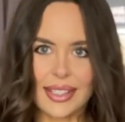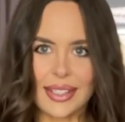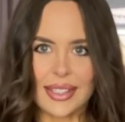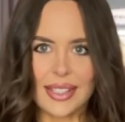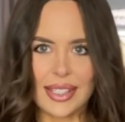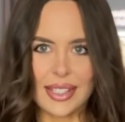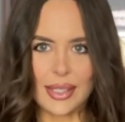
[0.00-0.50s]

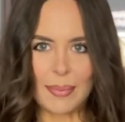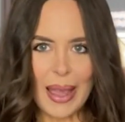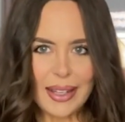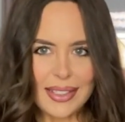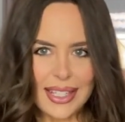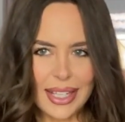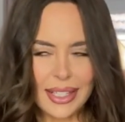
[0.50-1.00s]

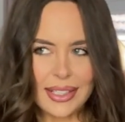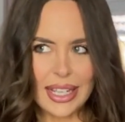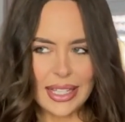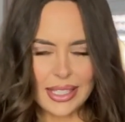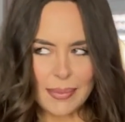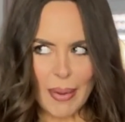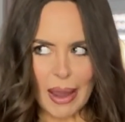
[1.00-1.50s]
suspected,
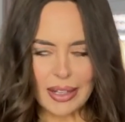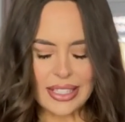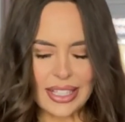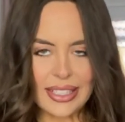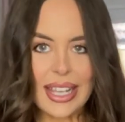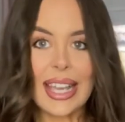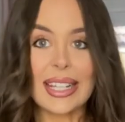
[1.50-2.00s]

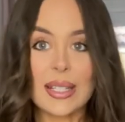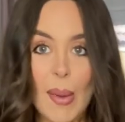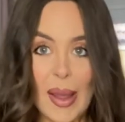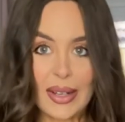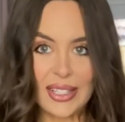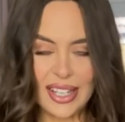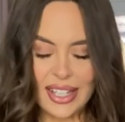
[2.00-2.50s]

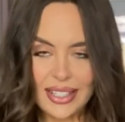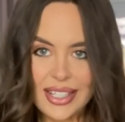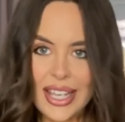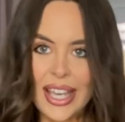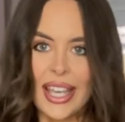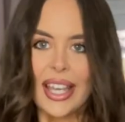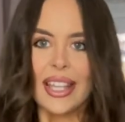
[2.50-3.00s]
expected,
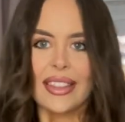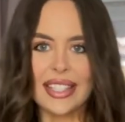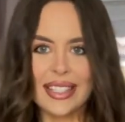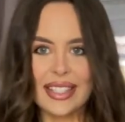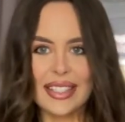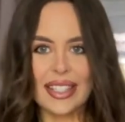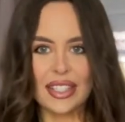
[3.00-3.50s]
this
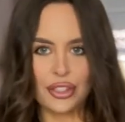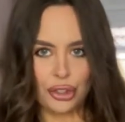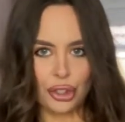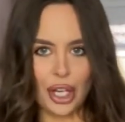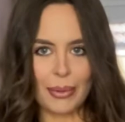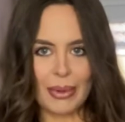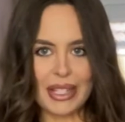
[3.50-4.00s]
is
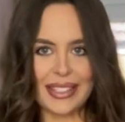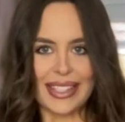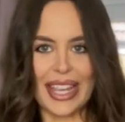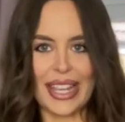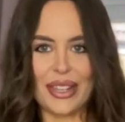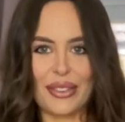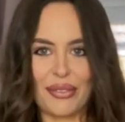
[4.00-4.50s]
extremely
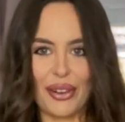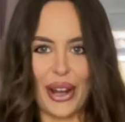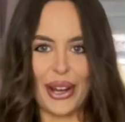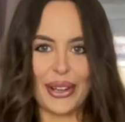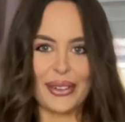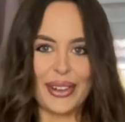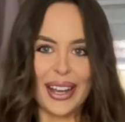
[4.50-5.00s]

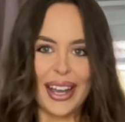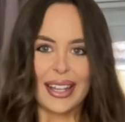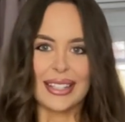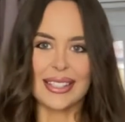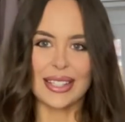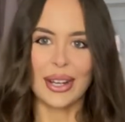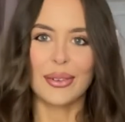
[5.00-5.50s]
see-through,
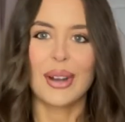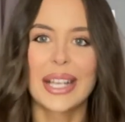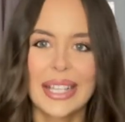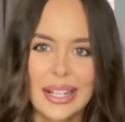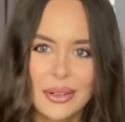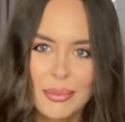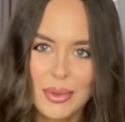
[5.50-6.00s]
so I
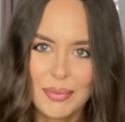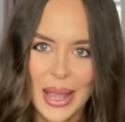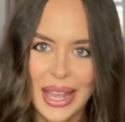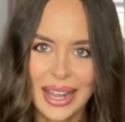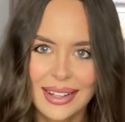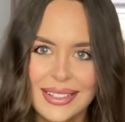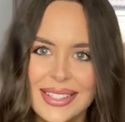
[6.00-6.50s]
cannot move my
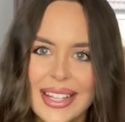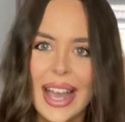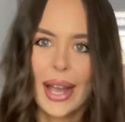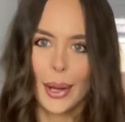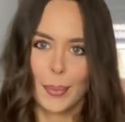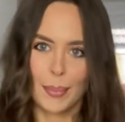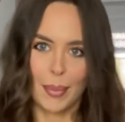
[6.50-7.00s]
hands.
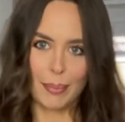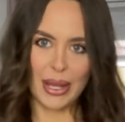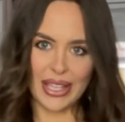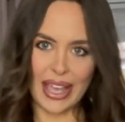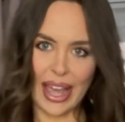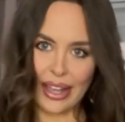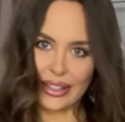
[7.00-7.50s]
But
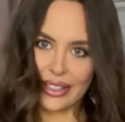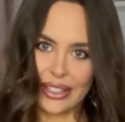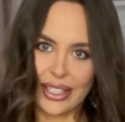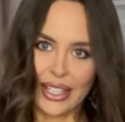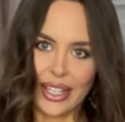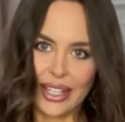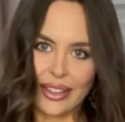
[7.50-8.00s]
yeah,
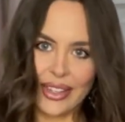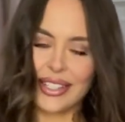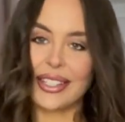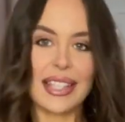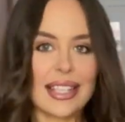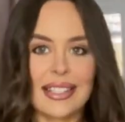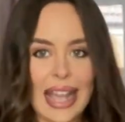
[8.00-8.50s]
this is
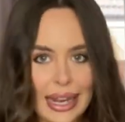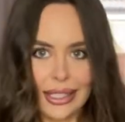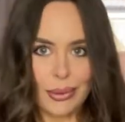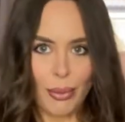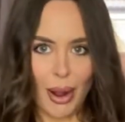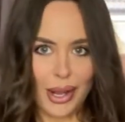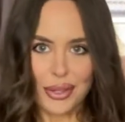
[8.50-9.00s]
exactly
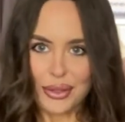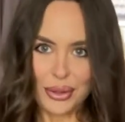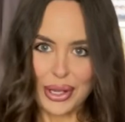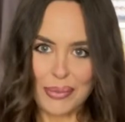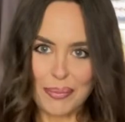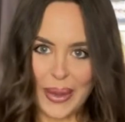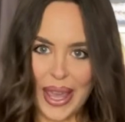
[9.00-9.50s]
what I thought
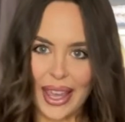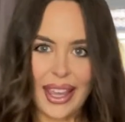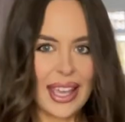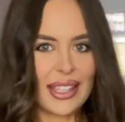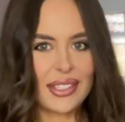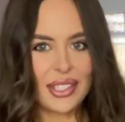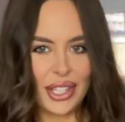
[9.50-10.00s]
it'd be.
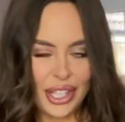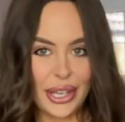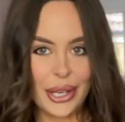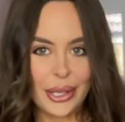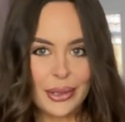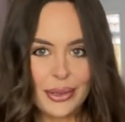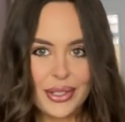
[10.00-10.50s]
It's
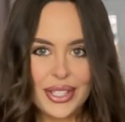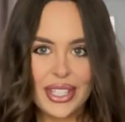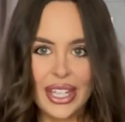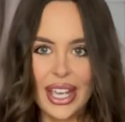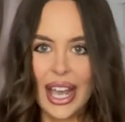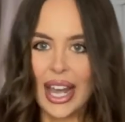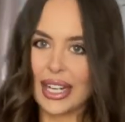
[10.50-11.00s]
cute
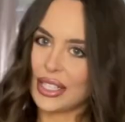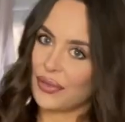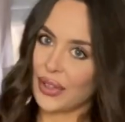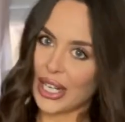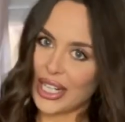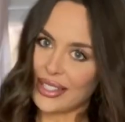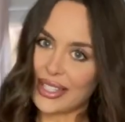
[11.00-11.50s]
and it's
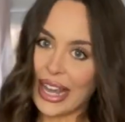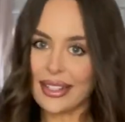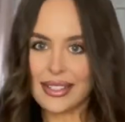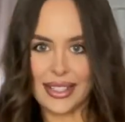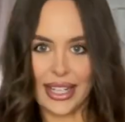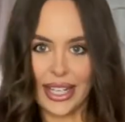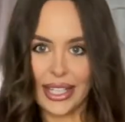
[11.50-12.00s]
really
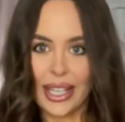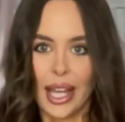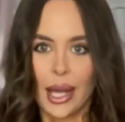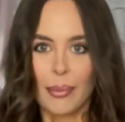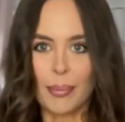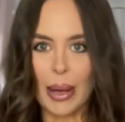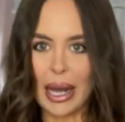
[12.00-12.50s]
sexy,
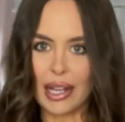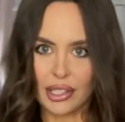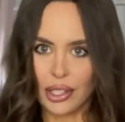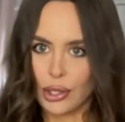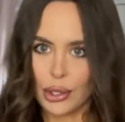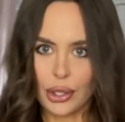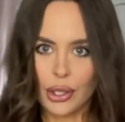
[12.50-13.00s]
but
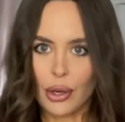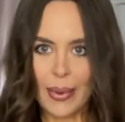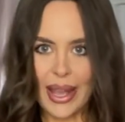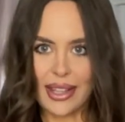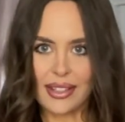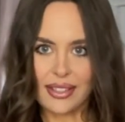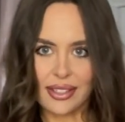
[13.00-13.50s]
you could not wear
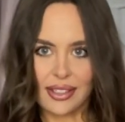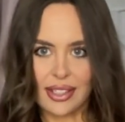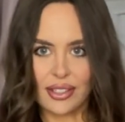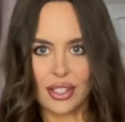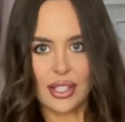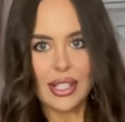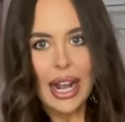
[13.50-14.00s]
this because it's
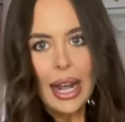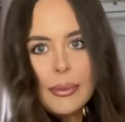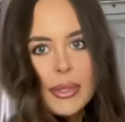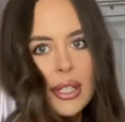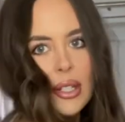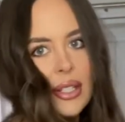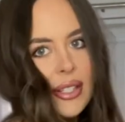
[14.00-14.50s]
just
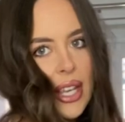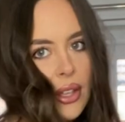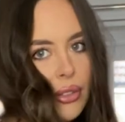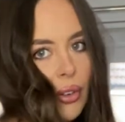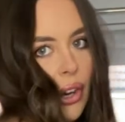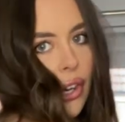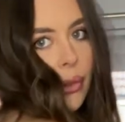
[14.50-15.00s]
absolutely
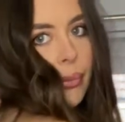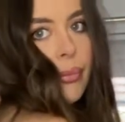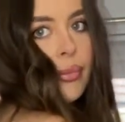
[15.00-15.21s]
see-through.